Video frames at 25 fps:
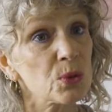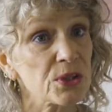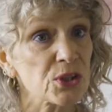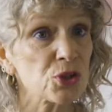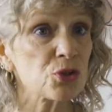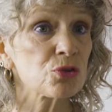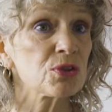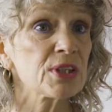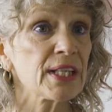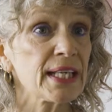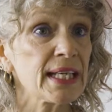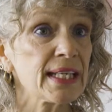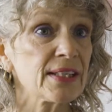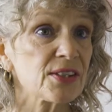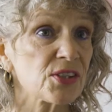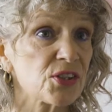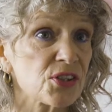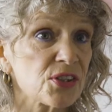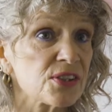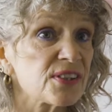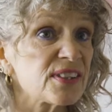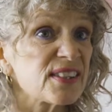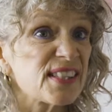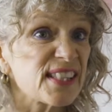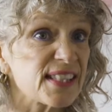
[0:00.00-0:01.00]
which relates
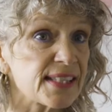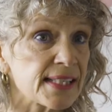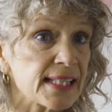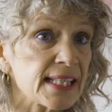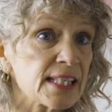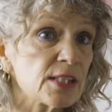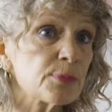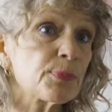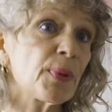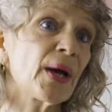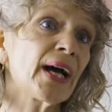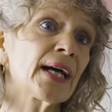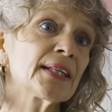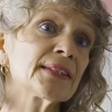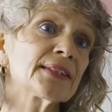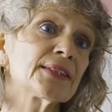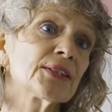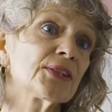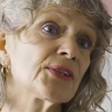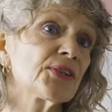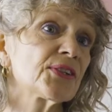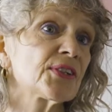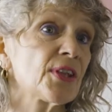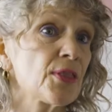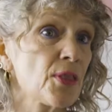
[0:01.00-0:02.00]
to disease
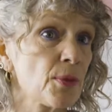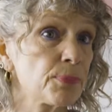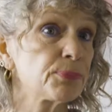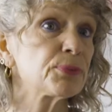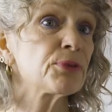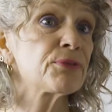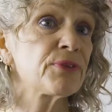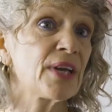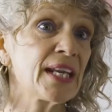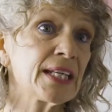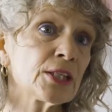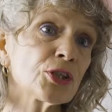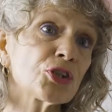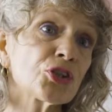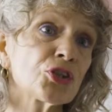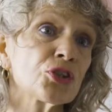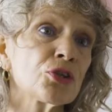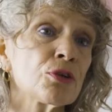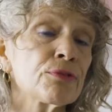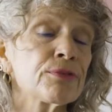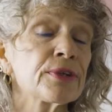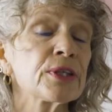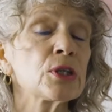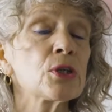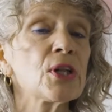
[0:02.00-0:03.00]
patterns and the
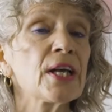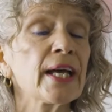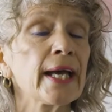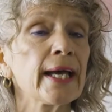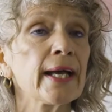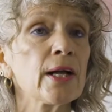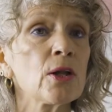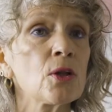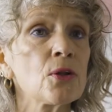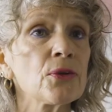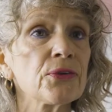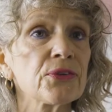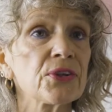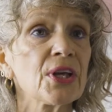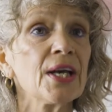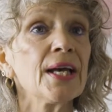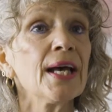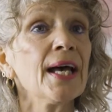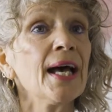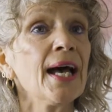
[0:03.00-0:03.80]
prevention of ill health.